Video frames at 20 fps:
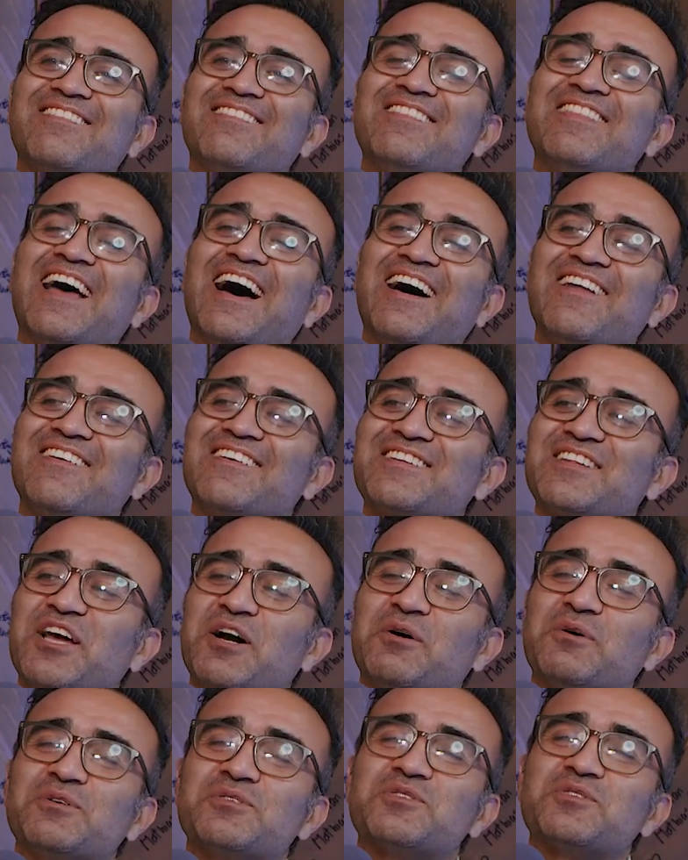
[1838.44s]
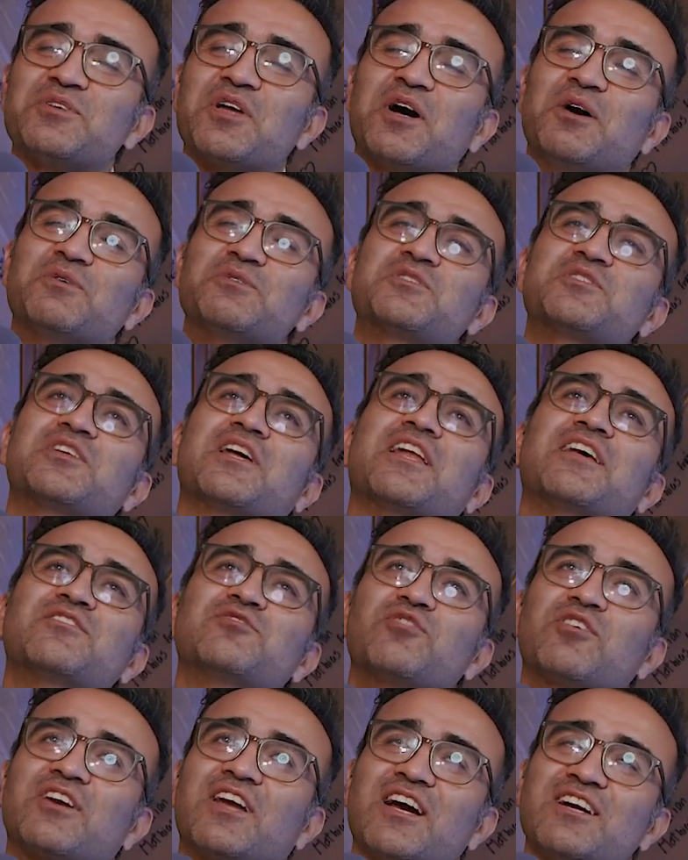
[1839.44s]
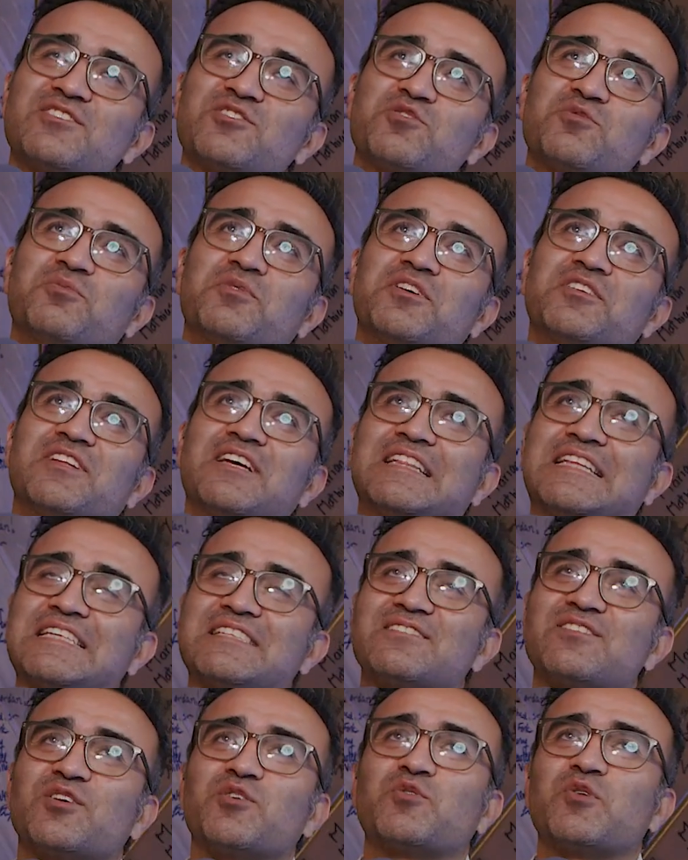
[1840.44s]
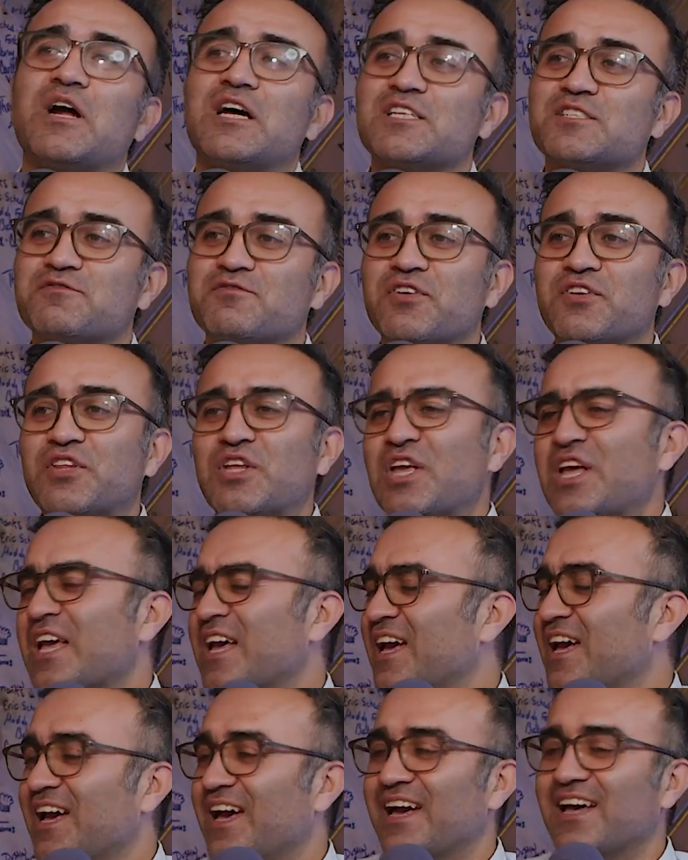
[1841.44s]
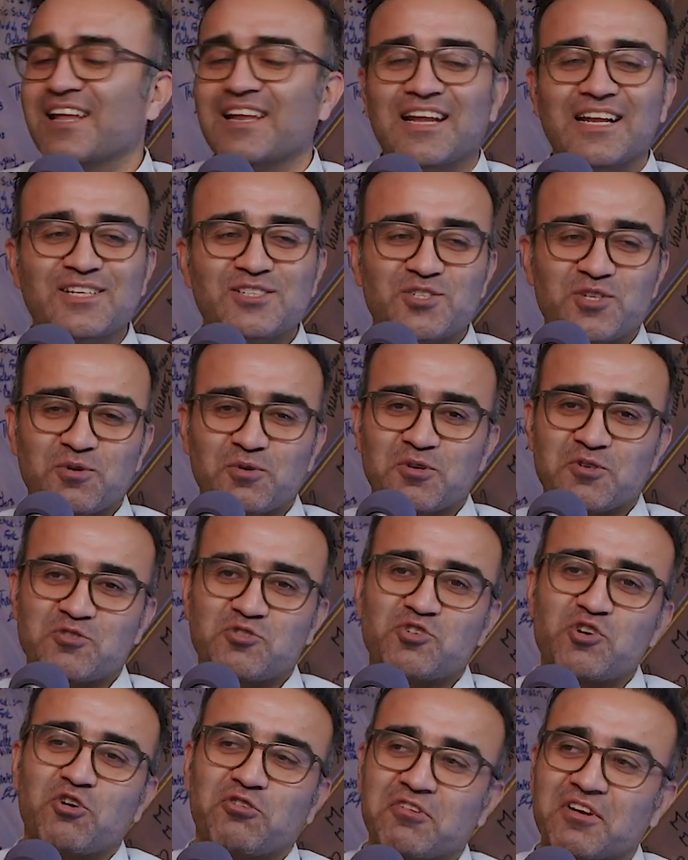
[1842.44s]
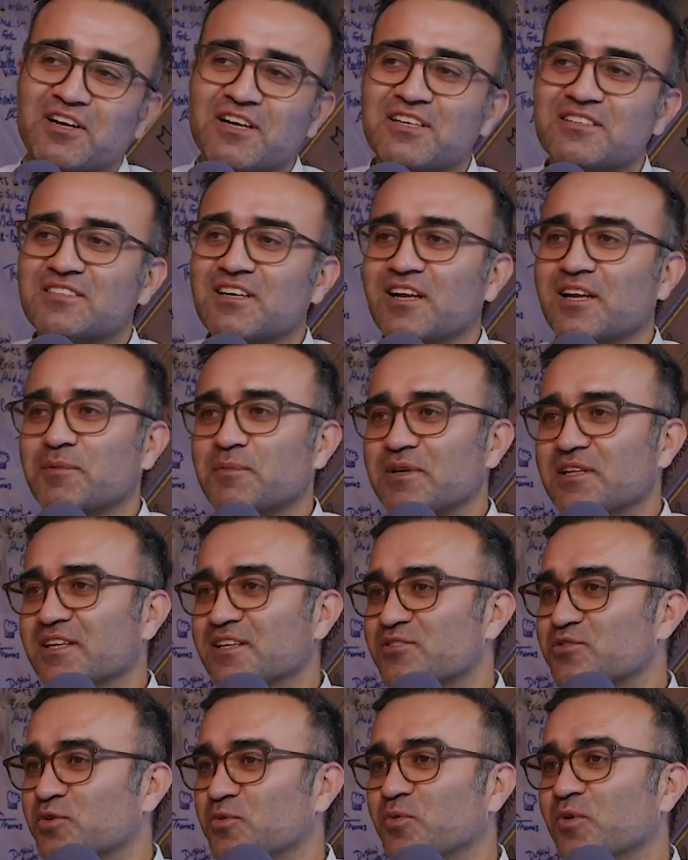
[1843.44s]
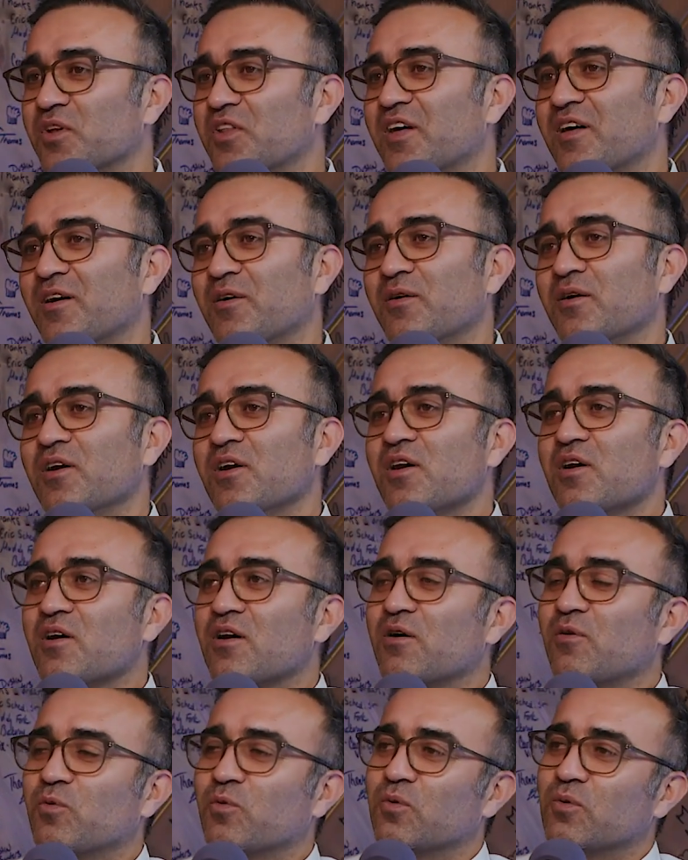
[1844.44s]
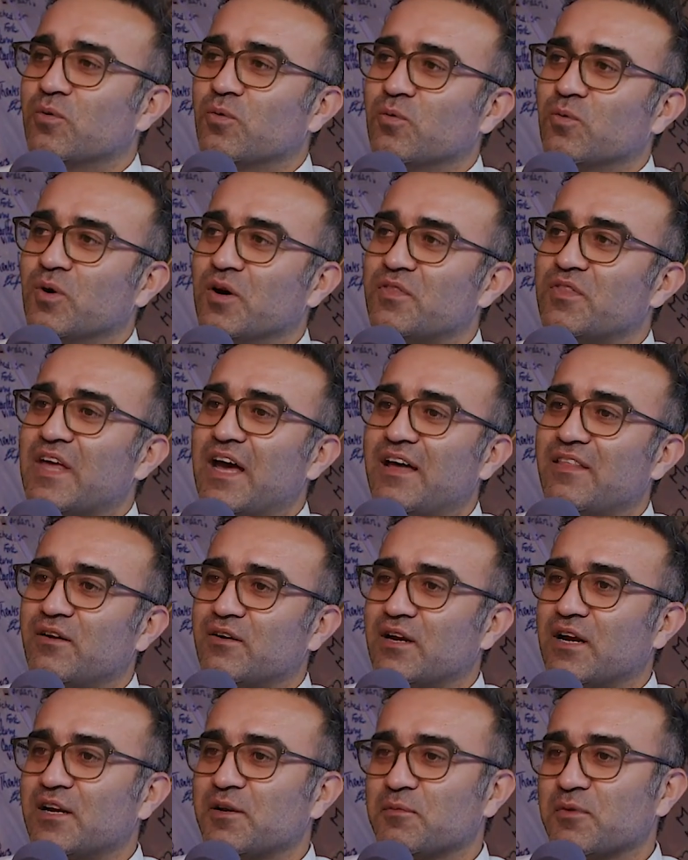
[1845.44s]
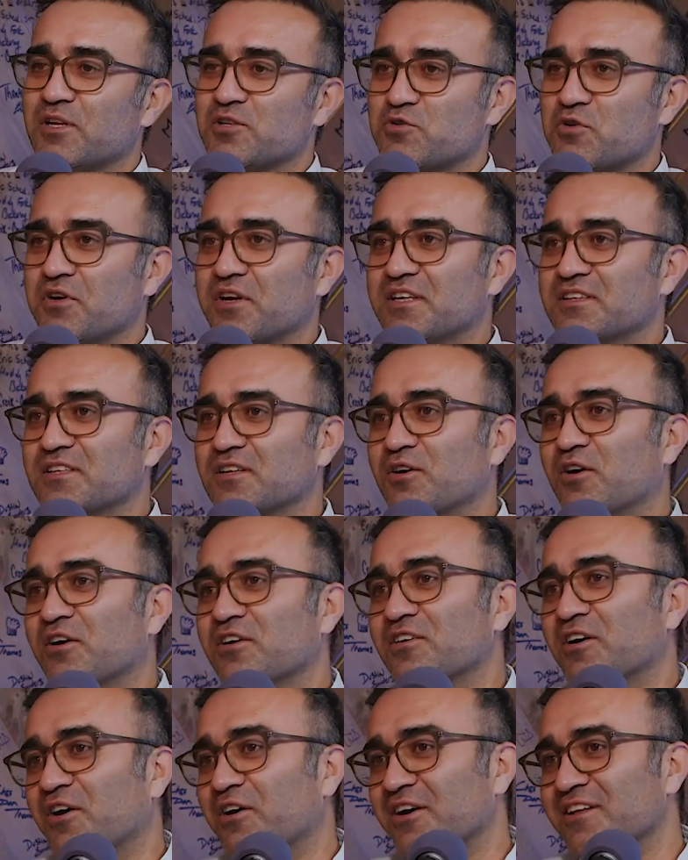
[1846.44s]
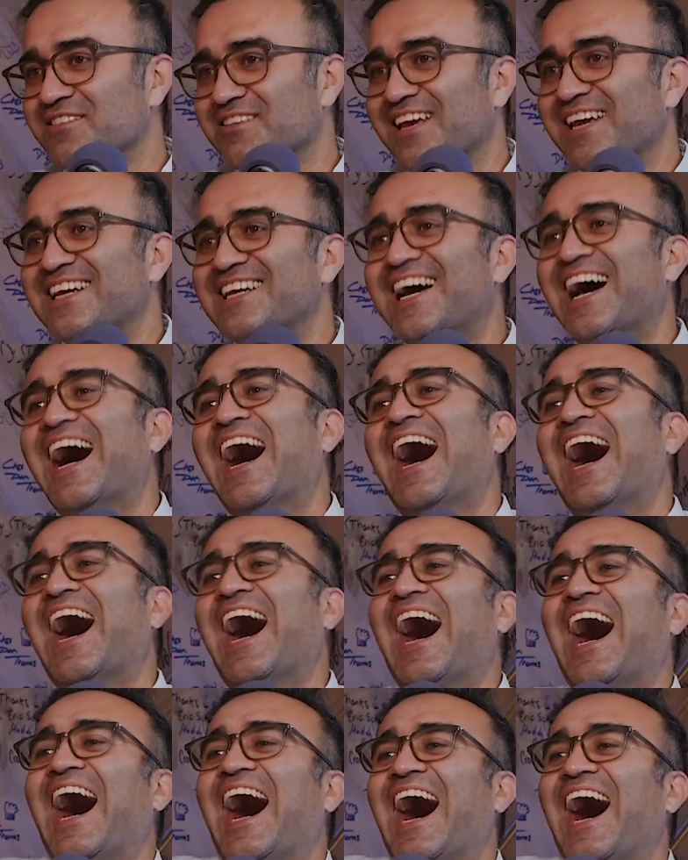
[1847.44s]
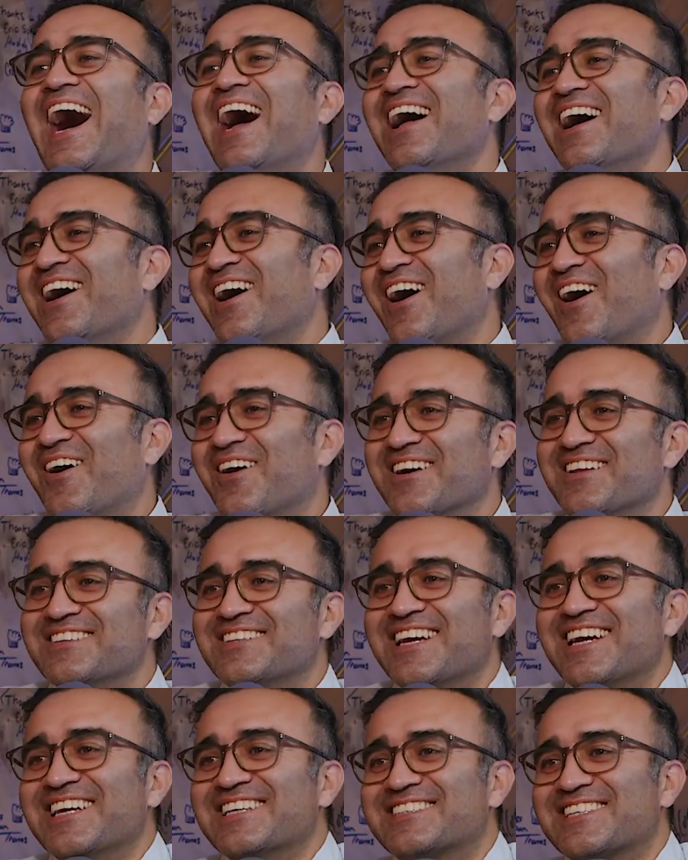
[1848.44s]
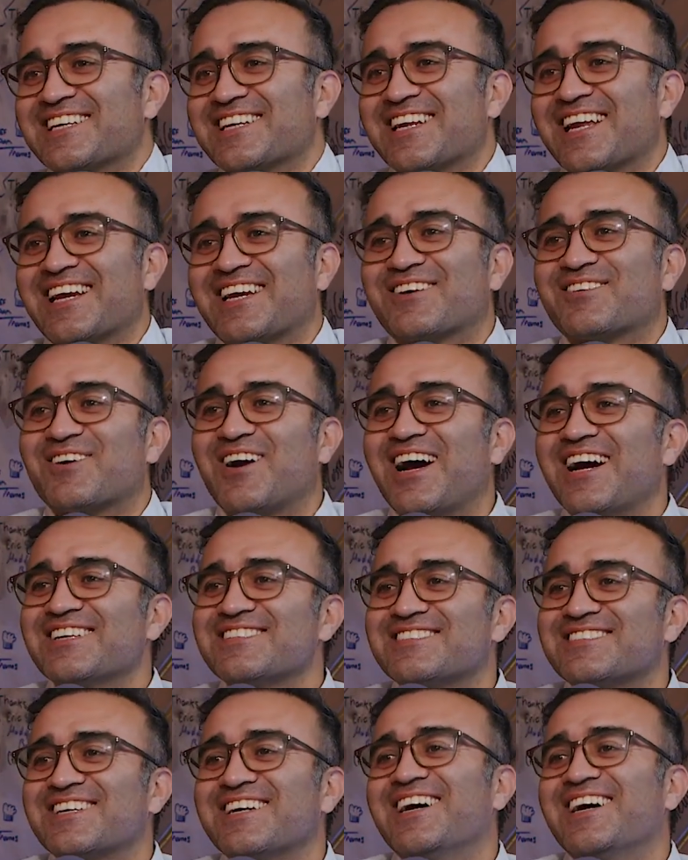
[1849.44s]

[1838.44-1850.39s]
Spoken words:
The other day I was telling to a customer that this is a grass fed, and she was jokingly telling me that. So what the other animals are eating, or aren't they eating like grass?